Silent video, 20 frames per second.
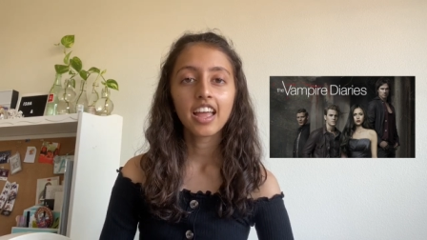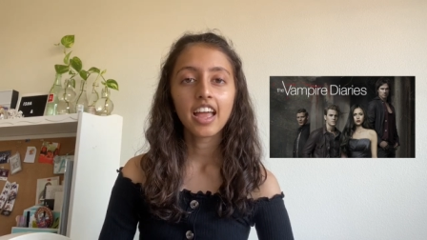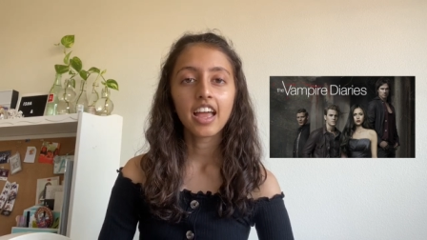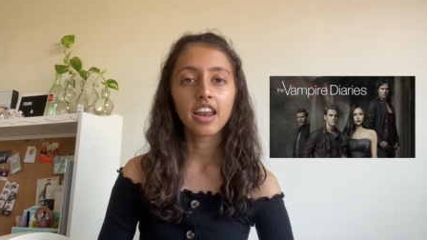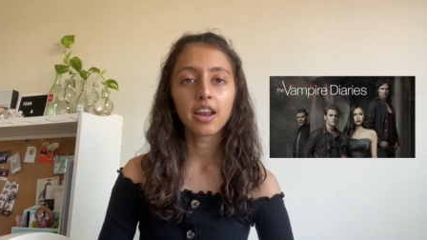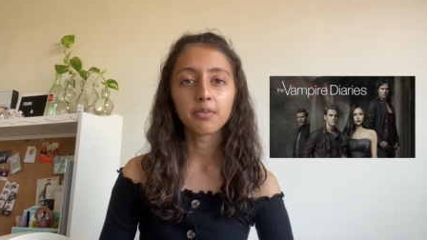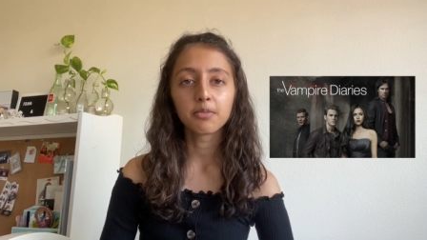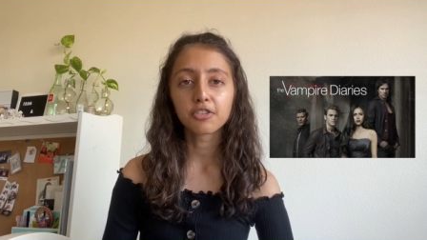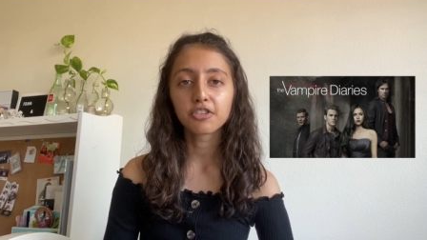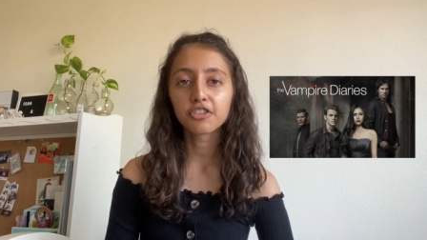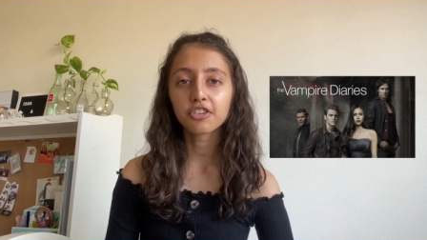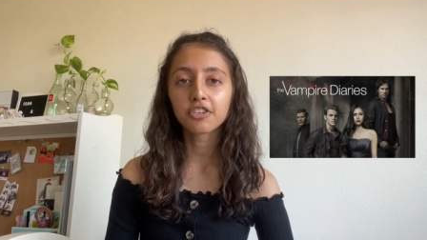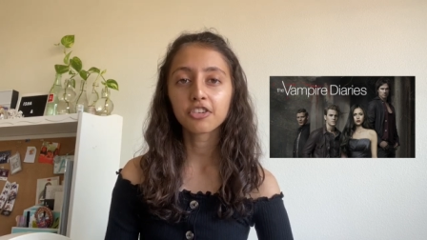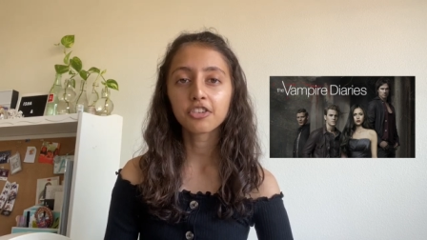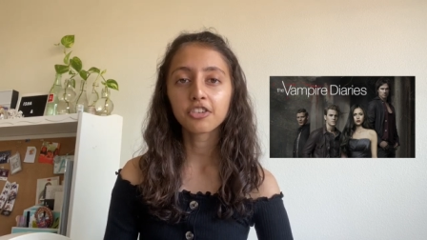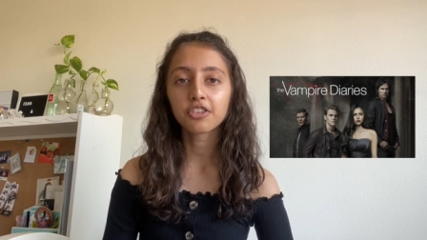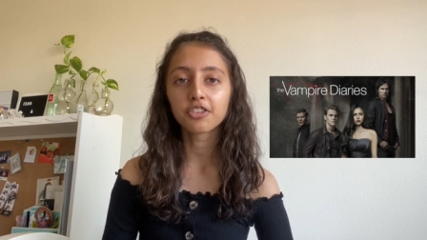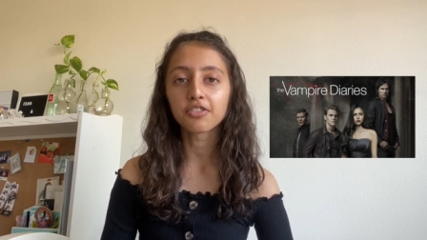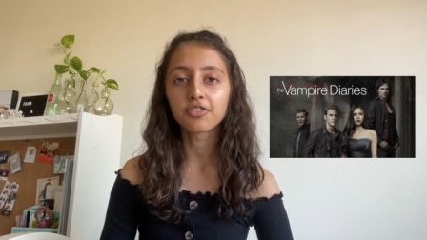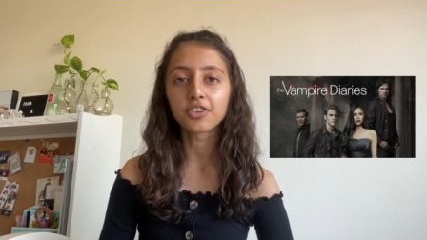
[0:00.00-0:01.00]
and I'm
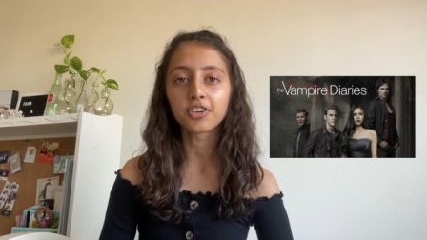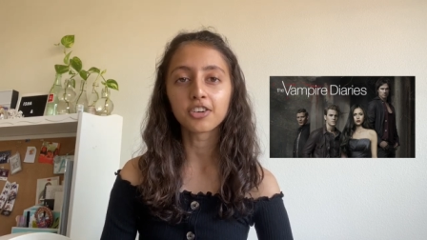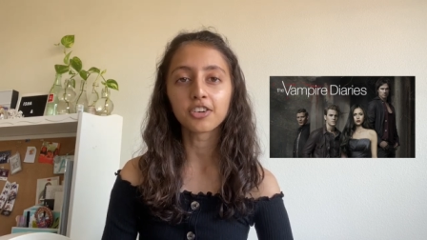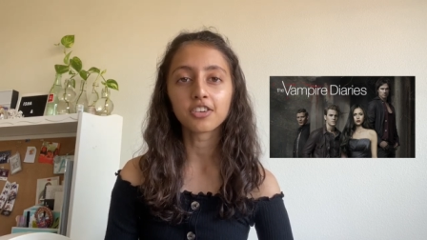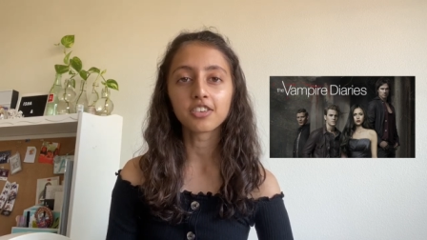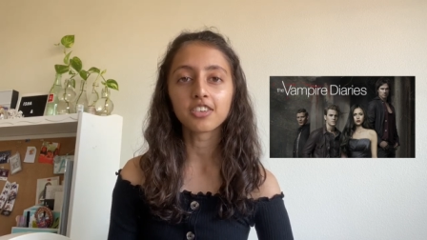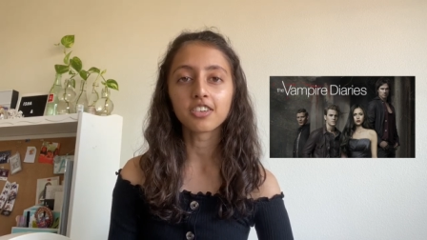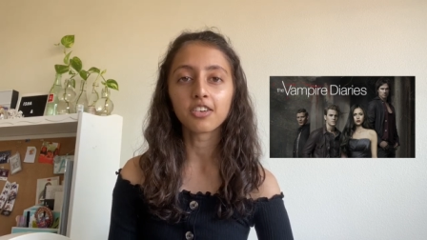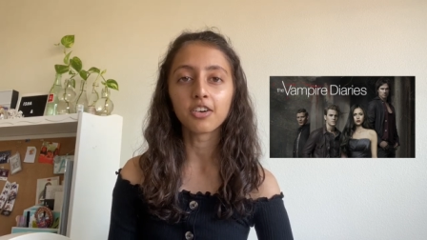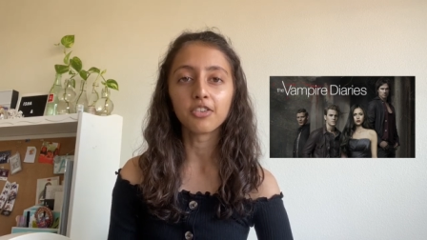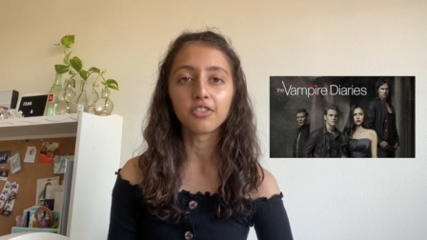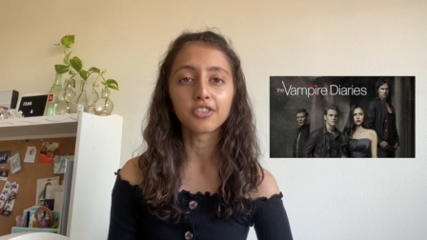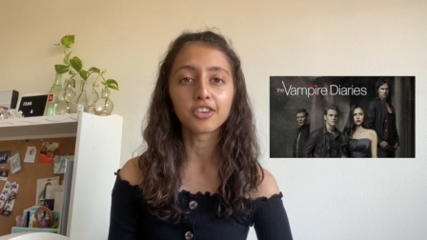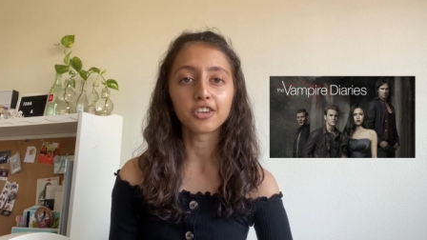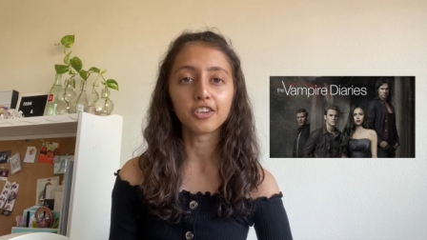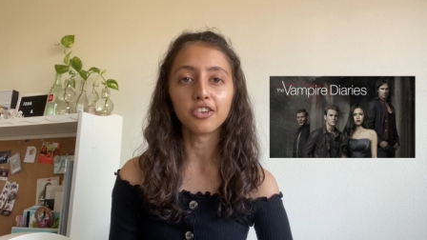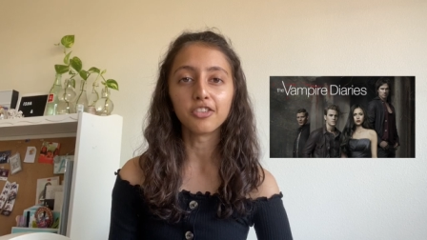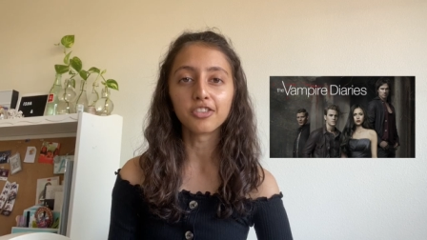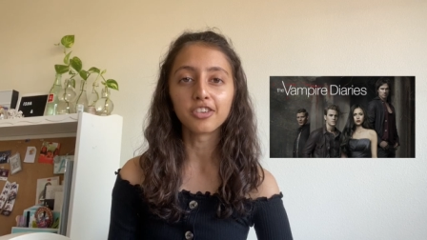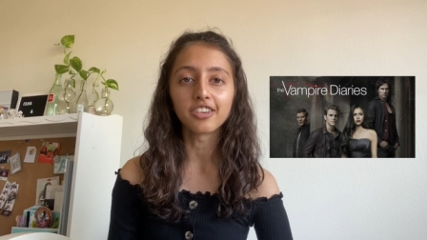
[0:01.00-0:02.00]
sure you've heard over
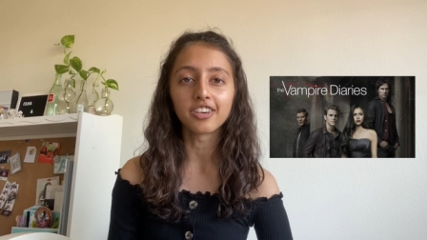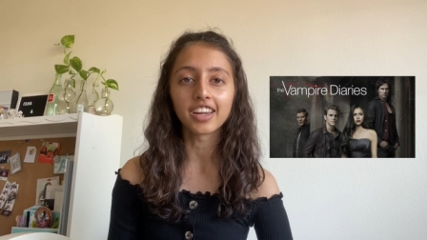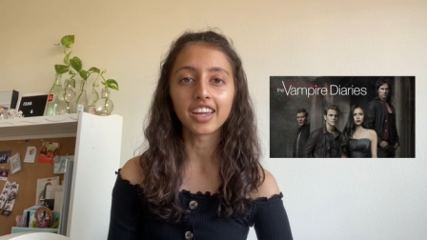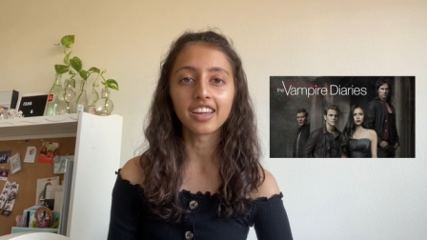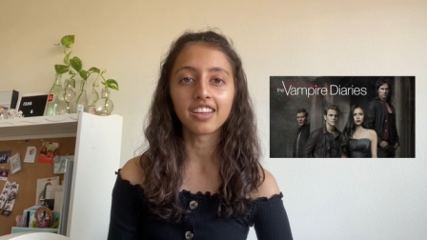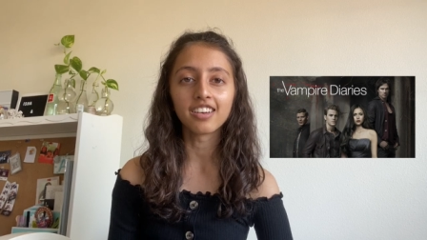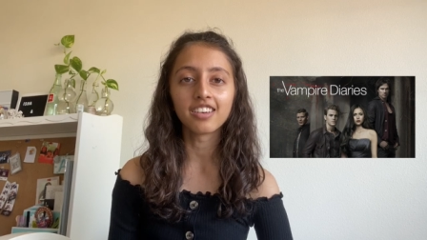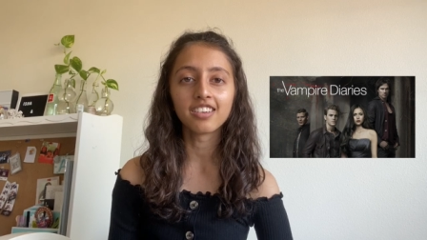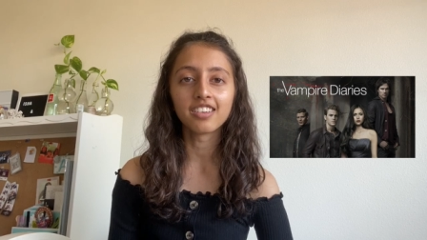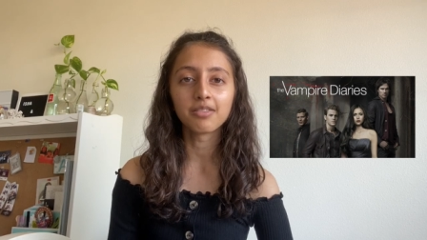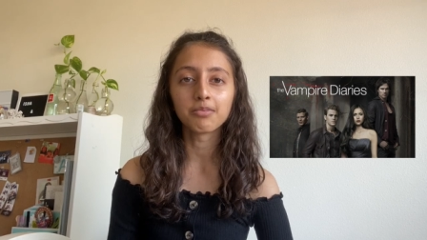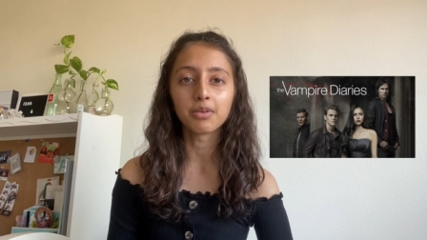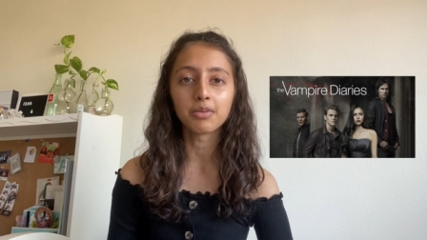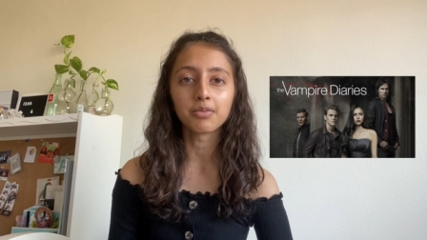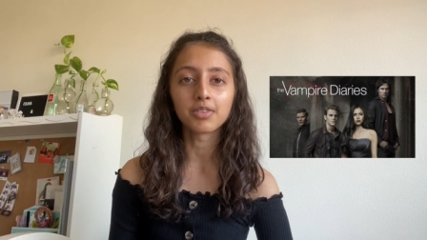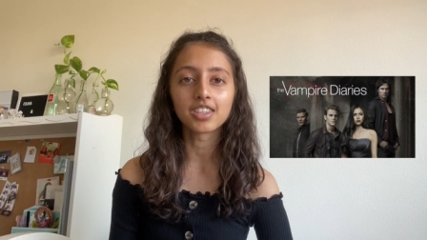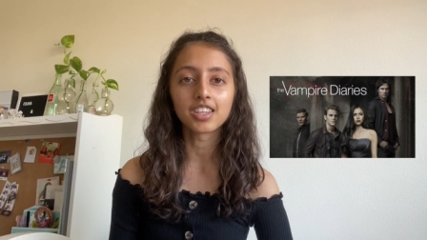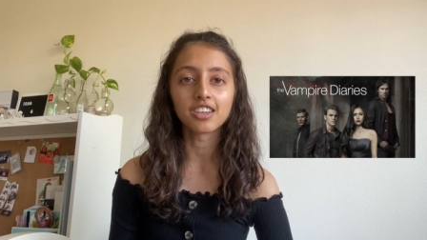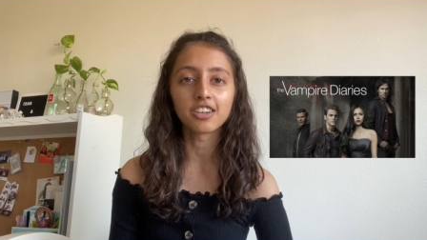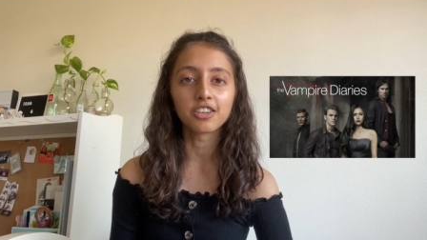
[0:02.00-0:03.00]
and over again
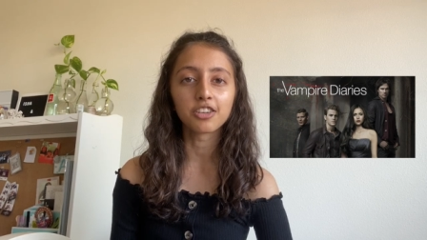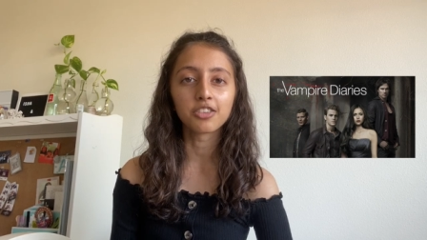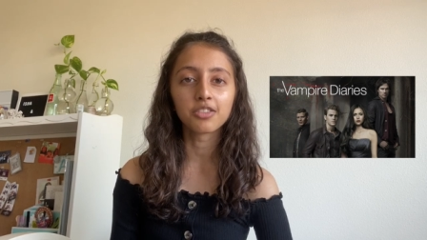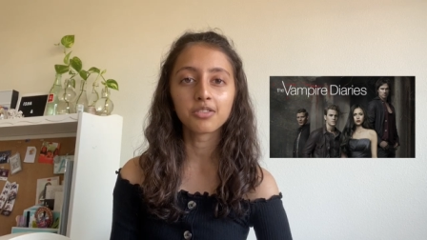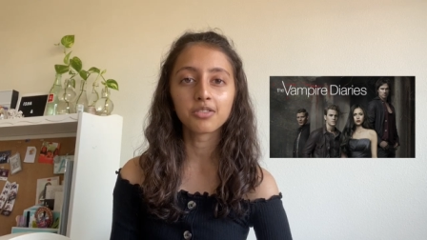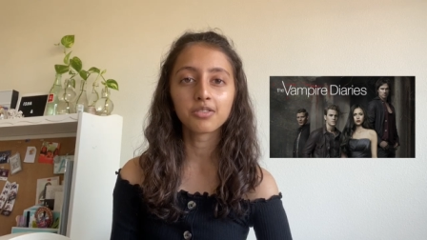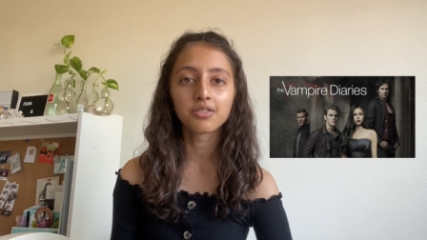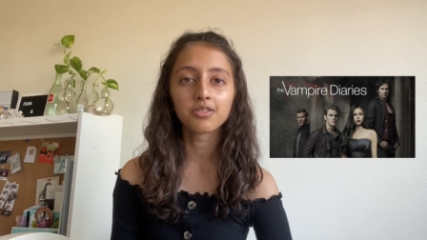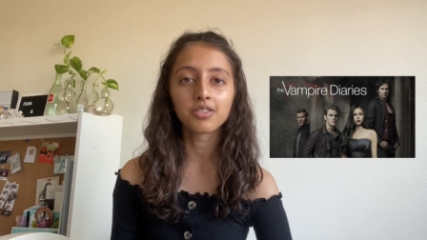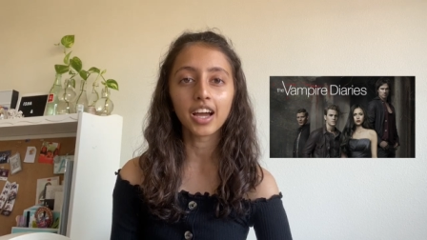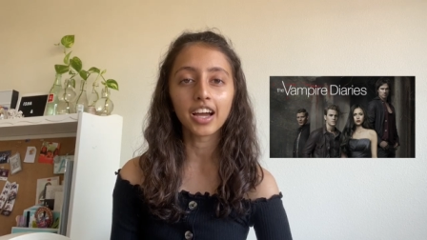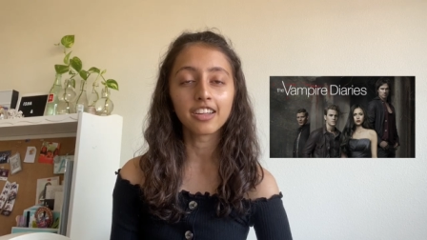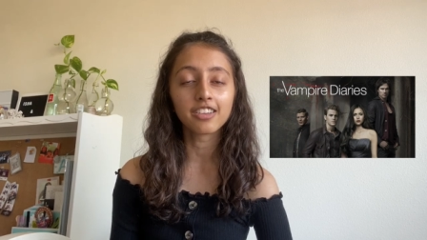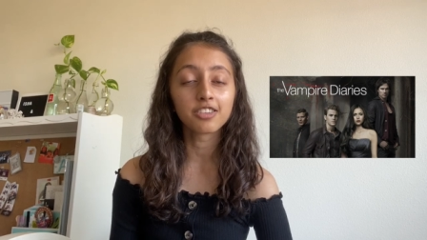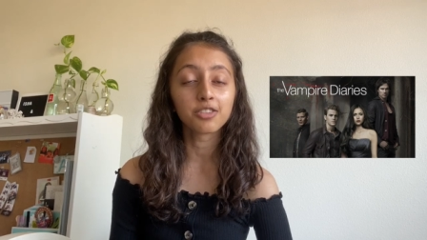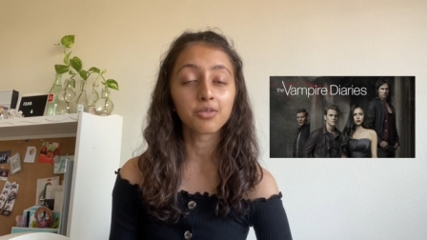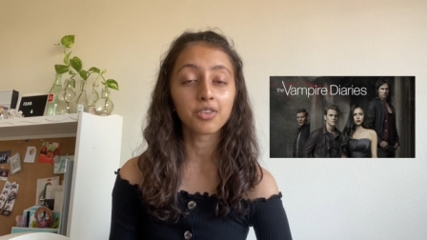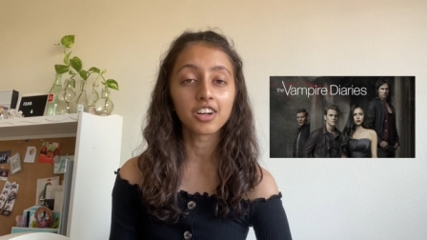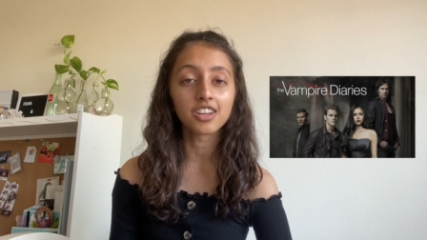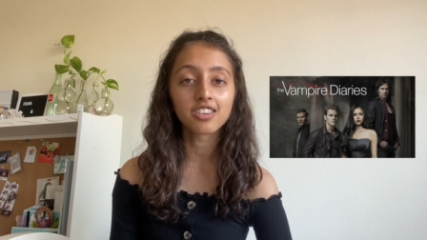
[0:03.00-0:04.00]
people telling you
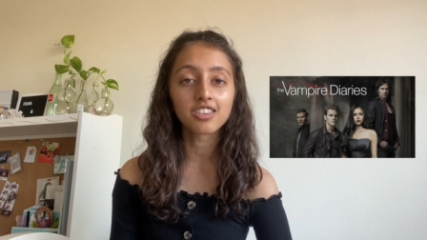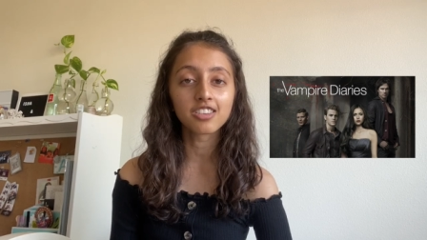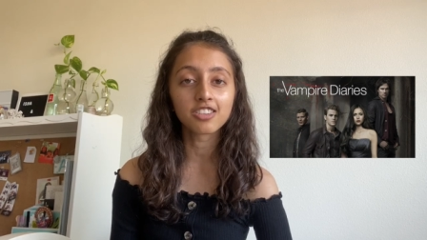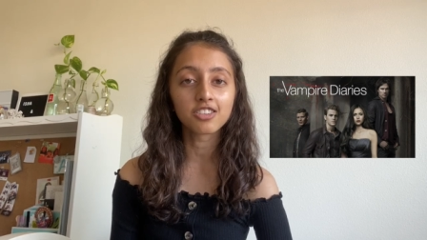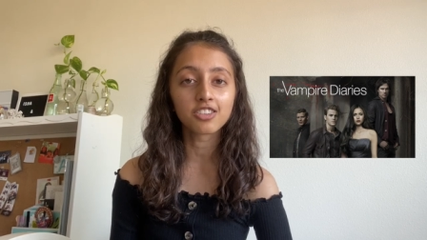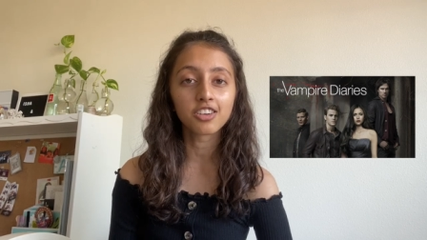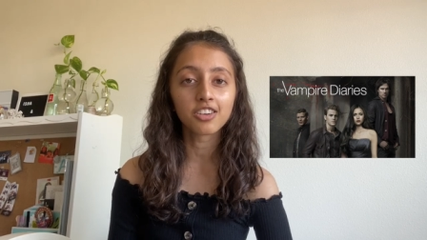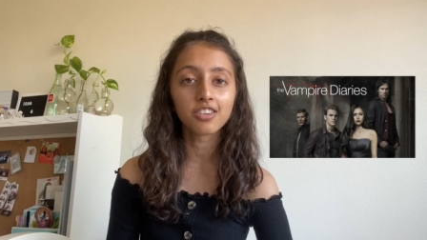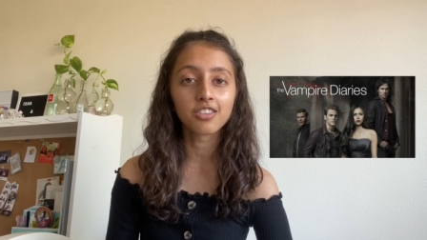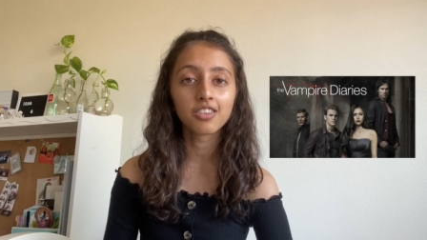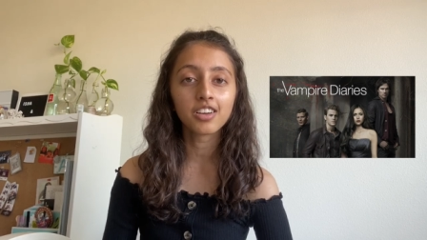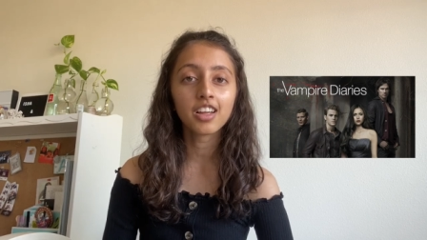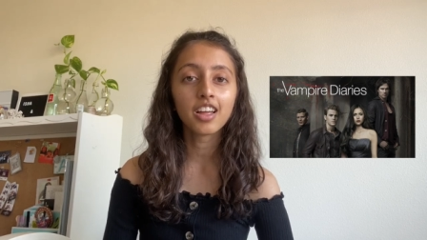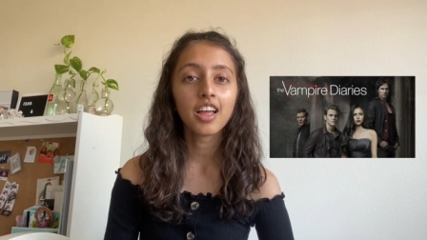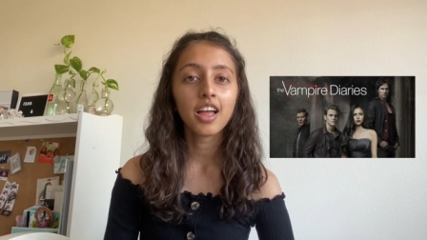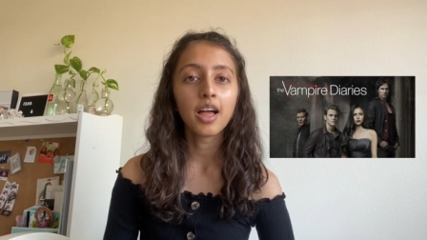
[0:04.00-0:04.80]
to watch this show